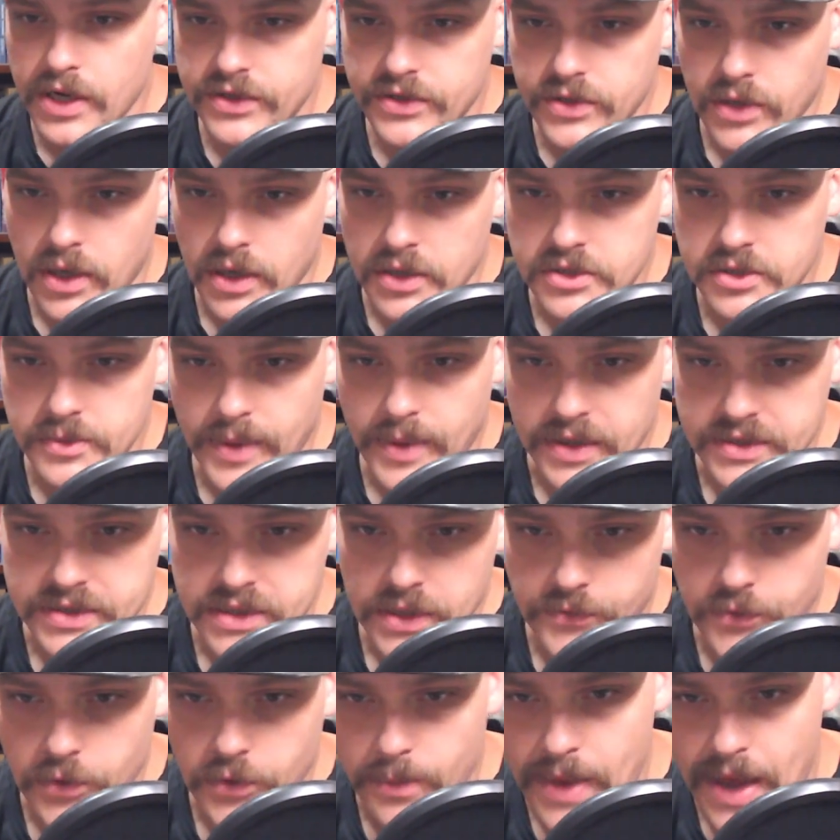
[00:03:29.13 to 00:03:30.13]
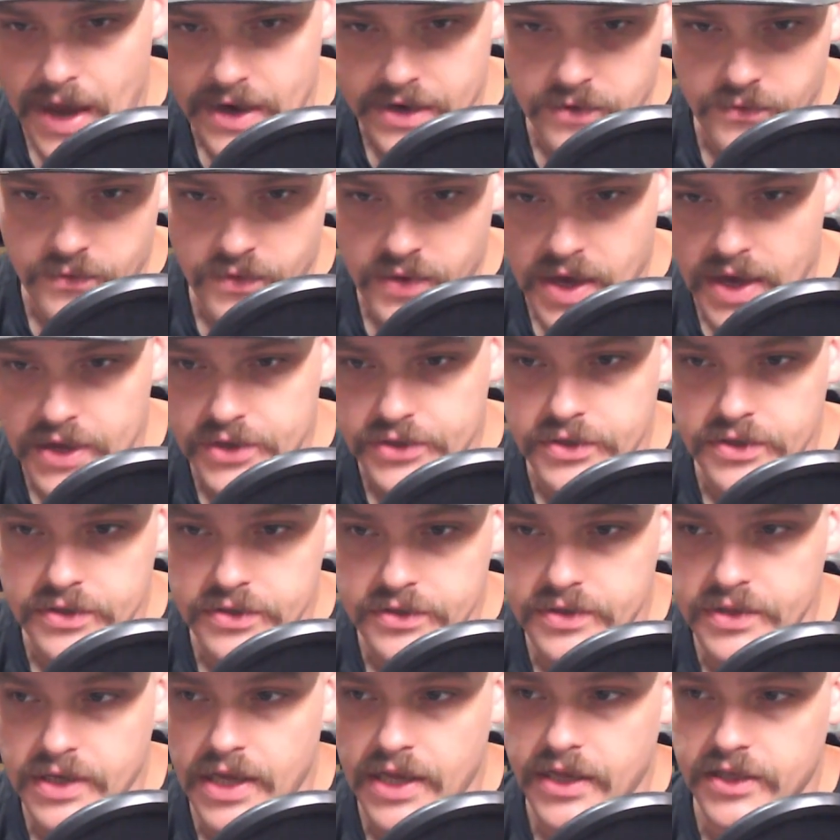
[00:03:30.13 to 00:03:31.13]
talks about different
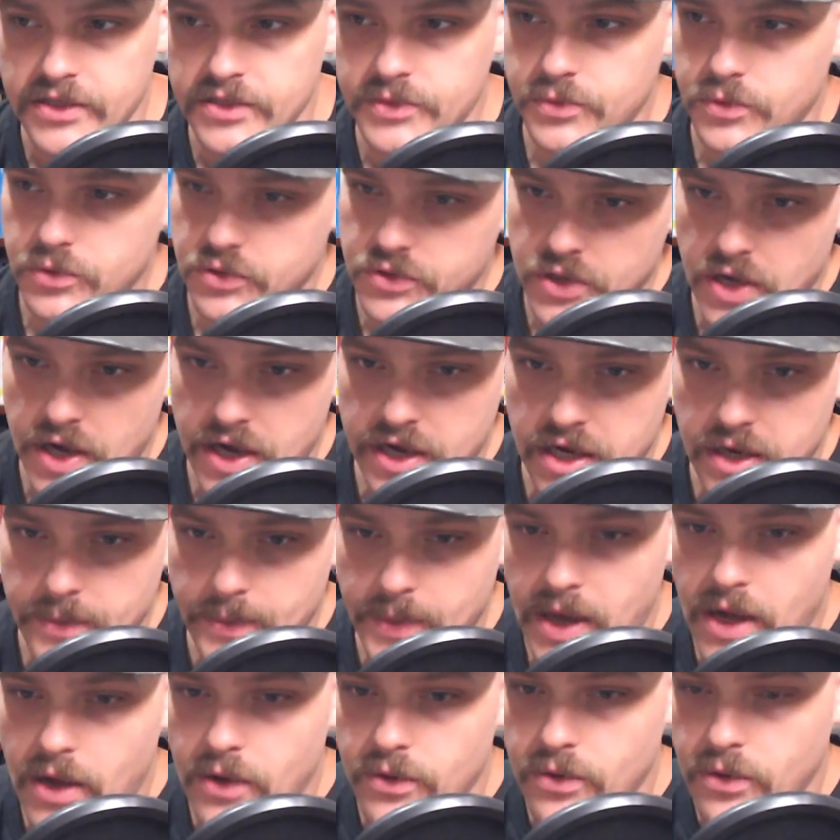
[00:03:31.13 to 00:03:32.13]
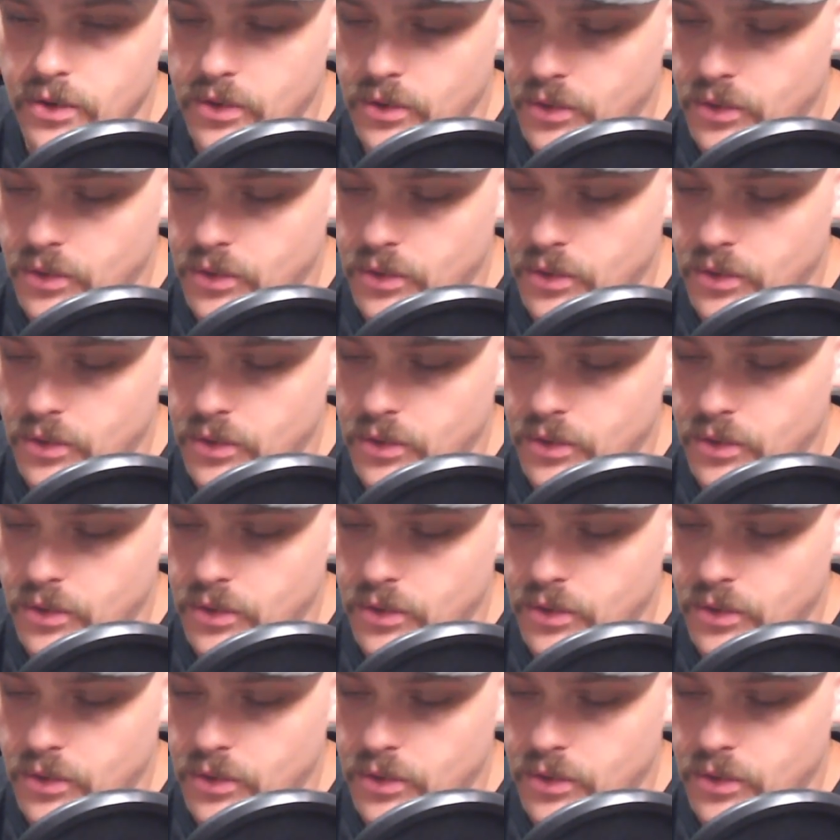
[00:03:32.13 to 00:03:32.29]
magnifications, and as they're talking about,